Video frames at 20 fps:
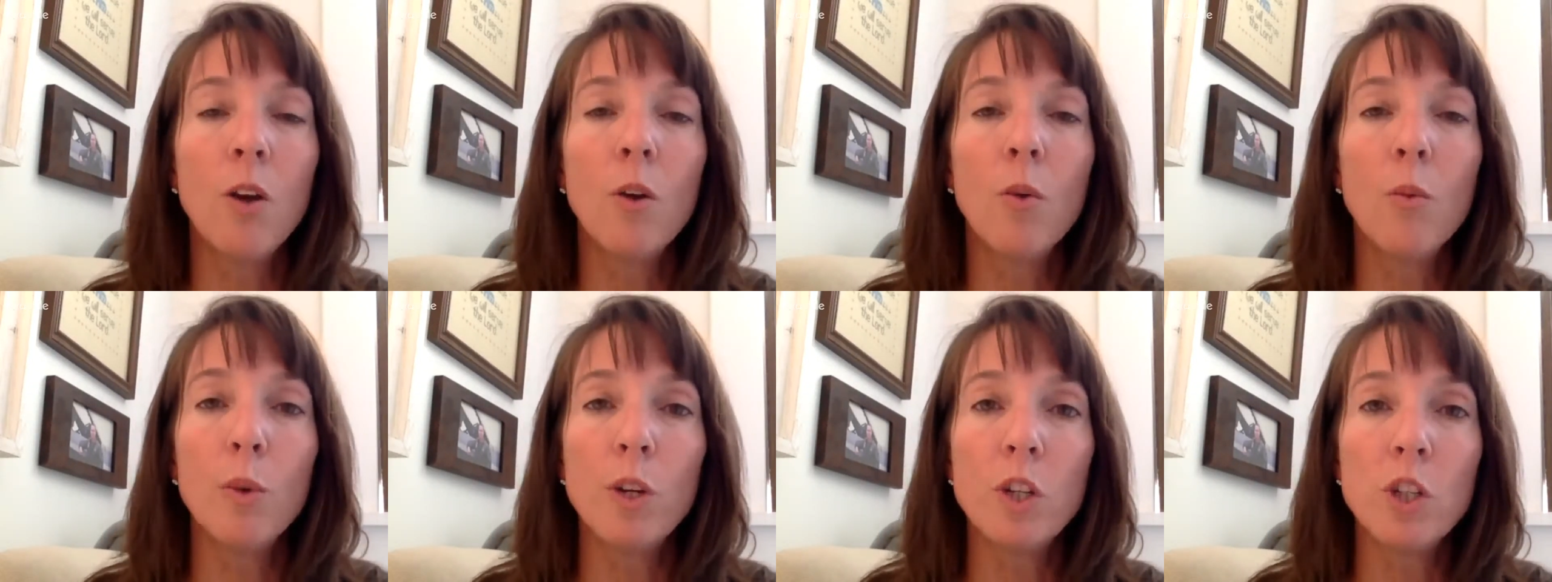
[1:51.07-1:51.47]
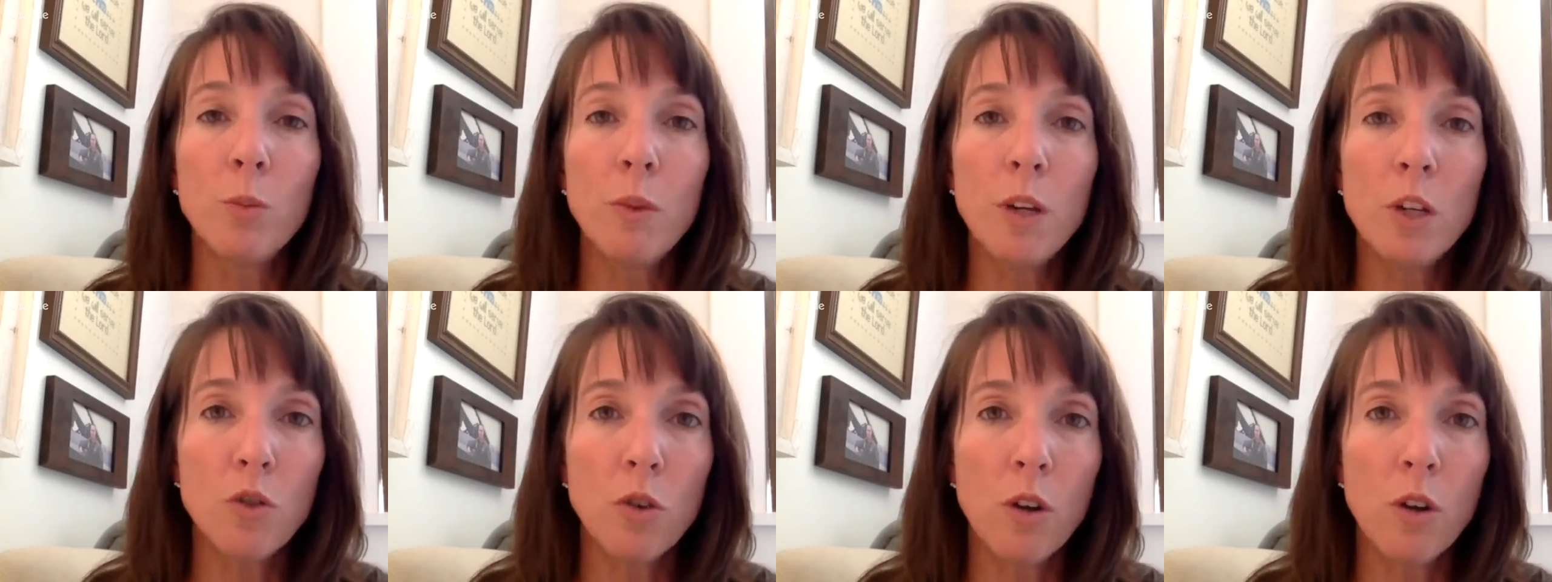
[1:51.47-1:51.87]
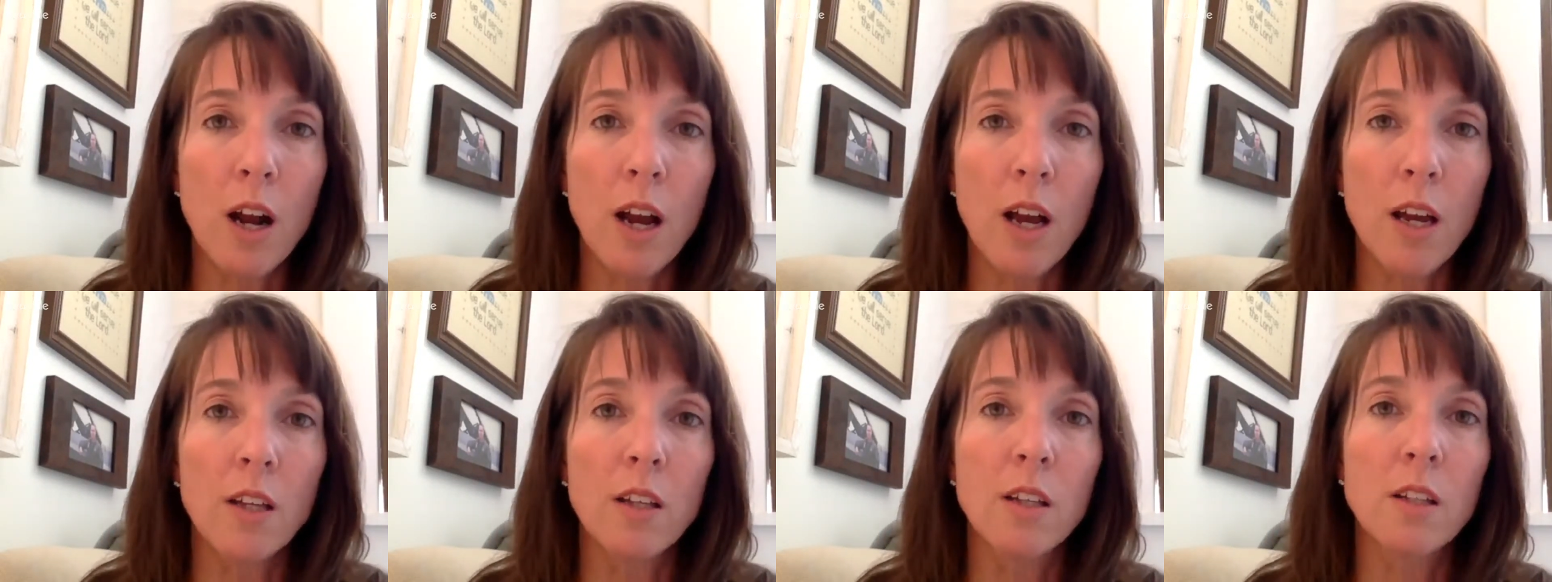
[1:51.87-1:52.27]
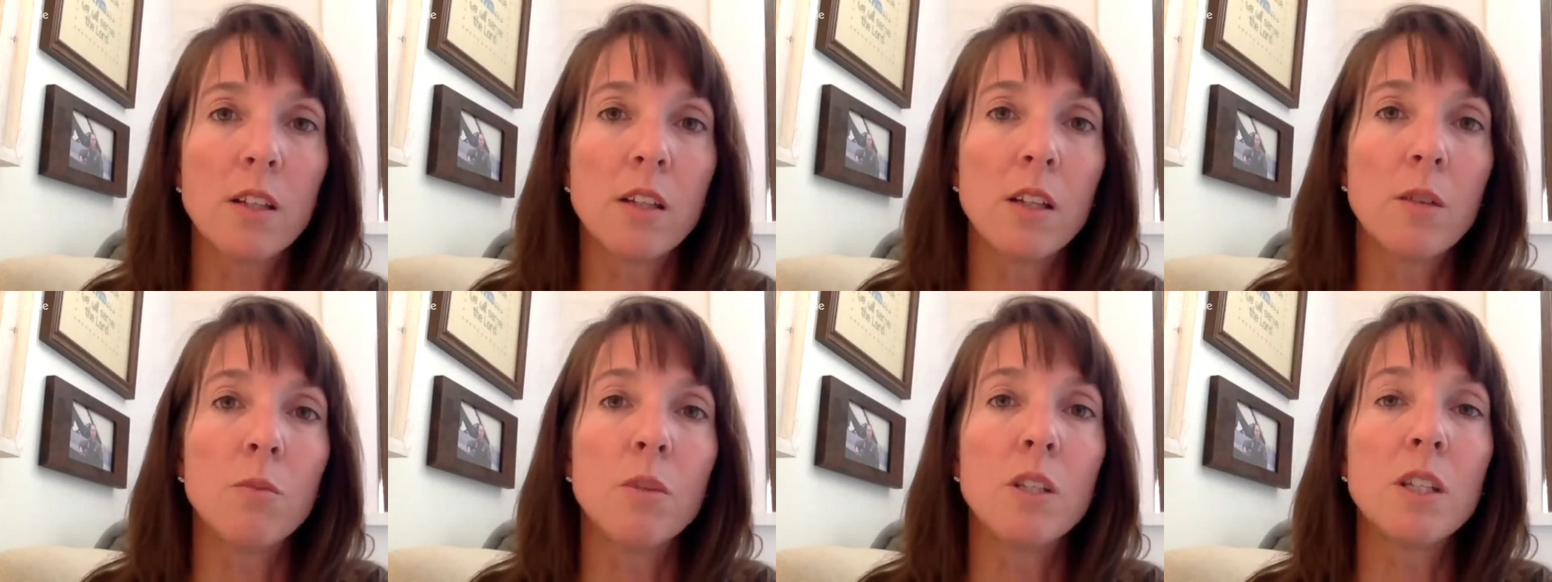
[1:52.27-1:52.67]
We should be trying
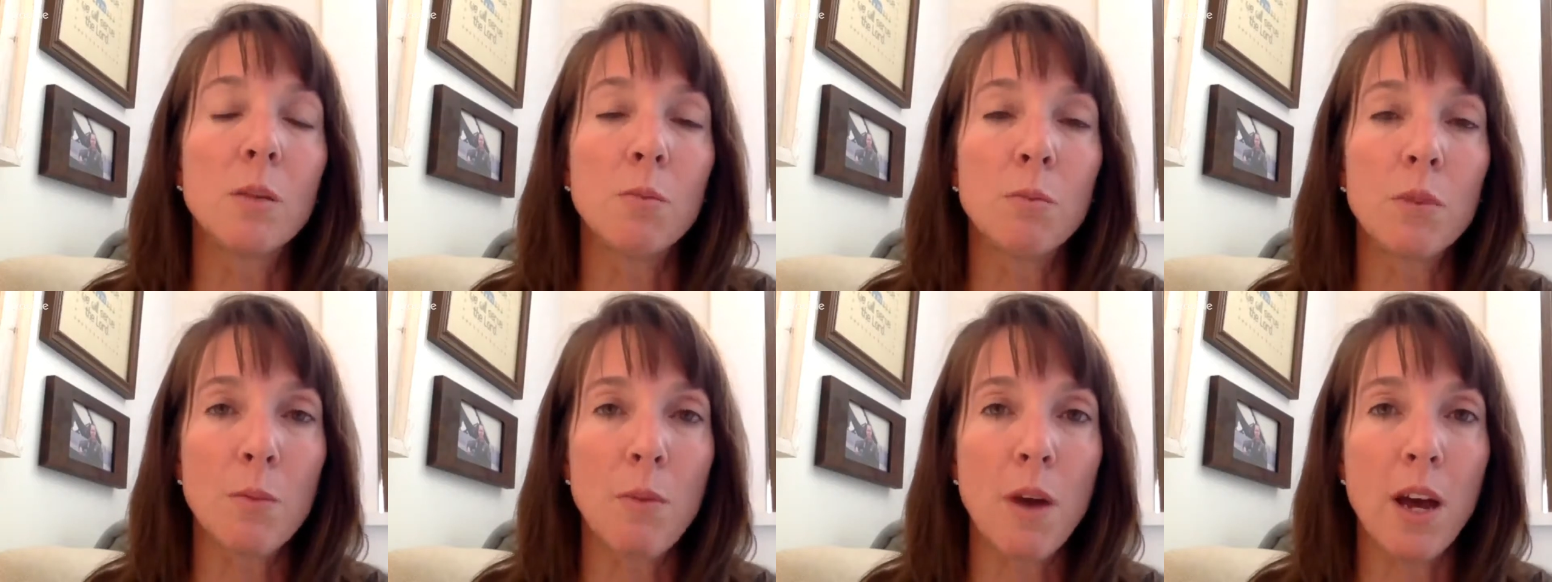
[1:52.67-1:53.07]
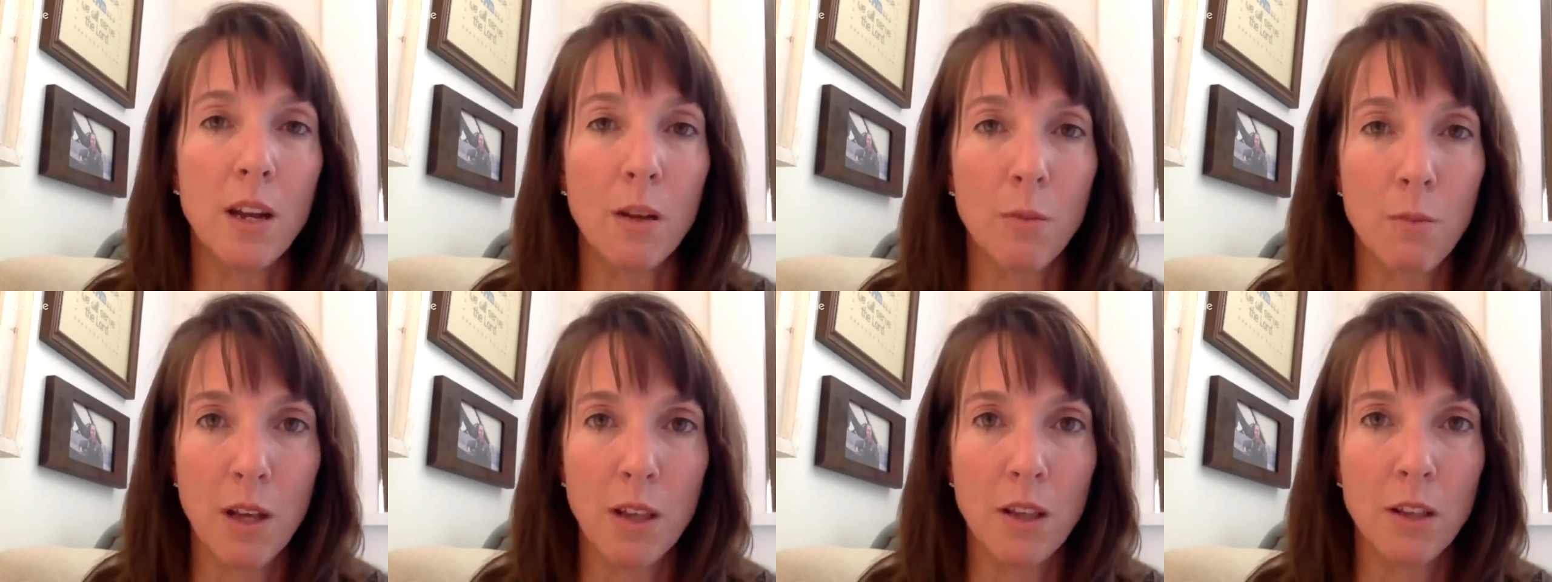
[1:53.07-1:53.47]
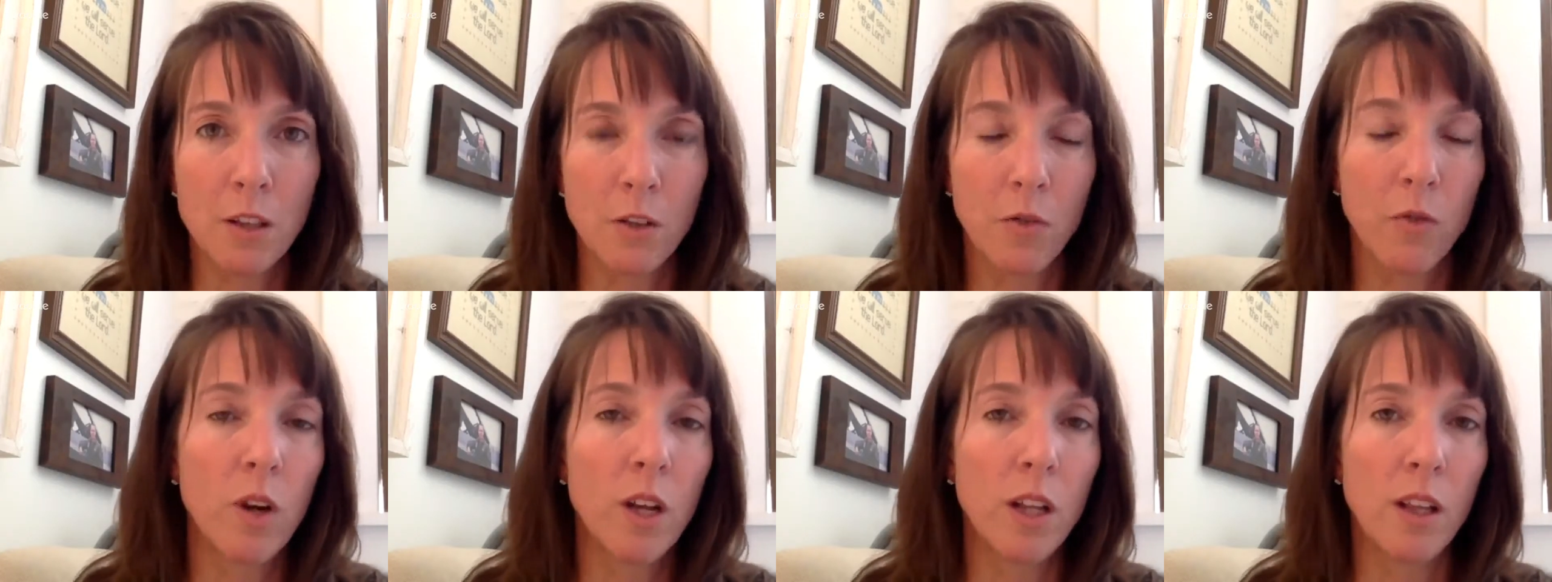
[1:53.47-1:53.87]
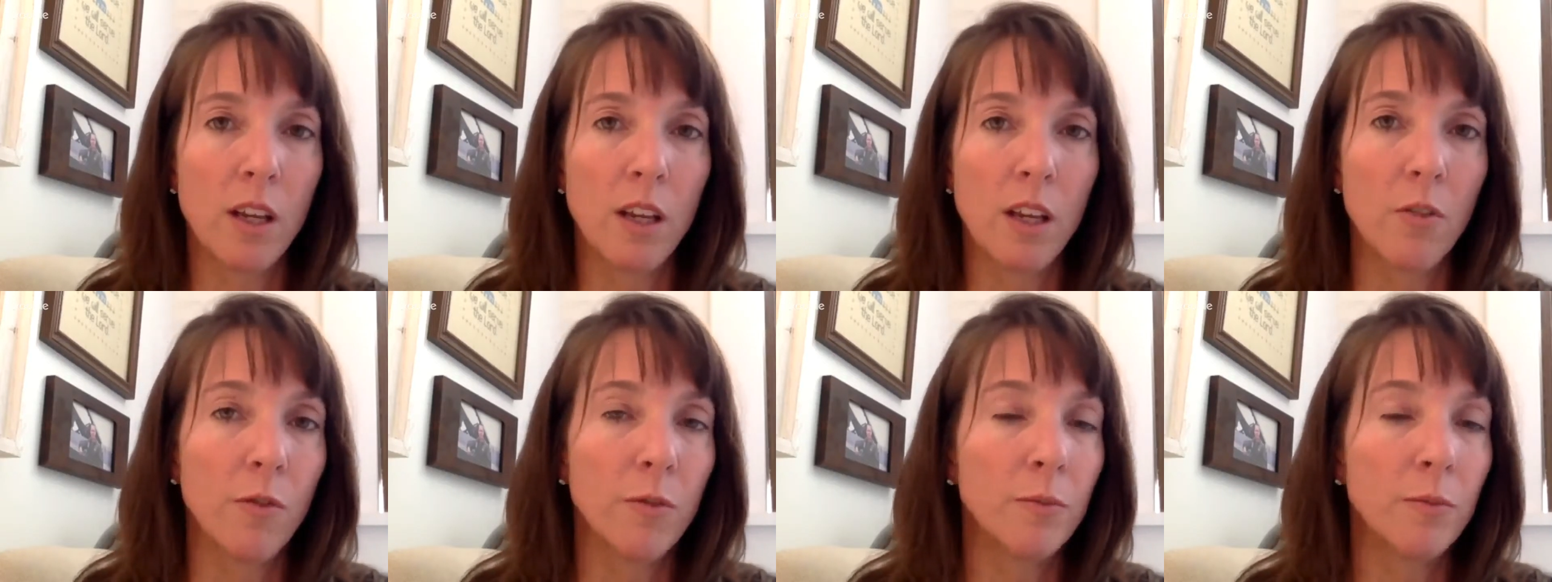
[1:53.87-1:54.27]
some symptomatic methods of
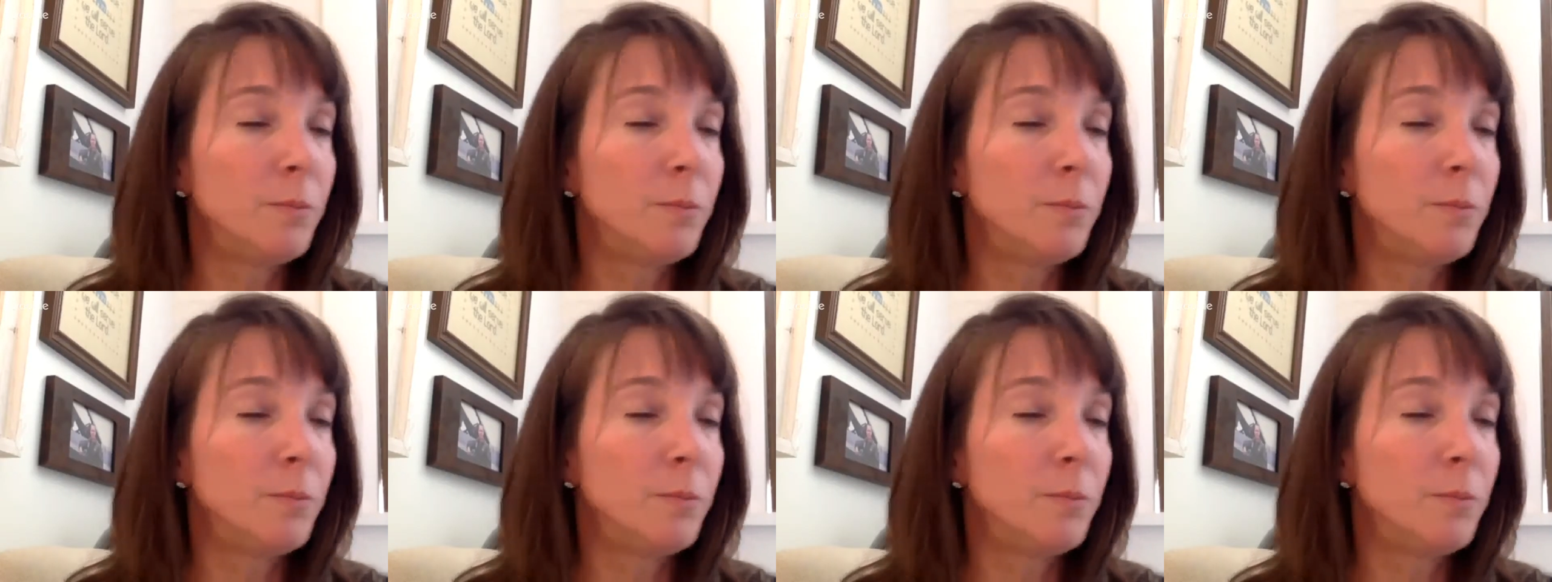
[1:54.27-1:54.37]
relief.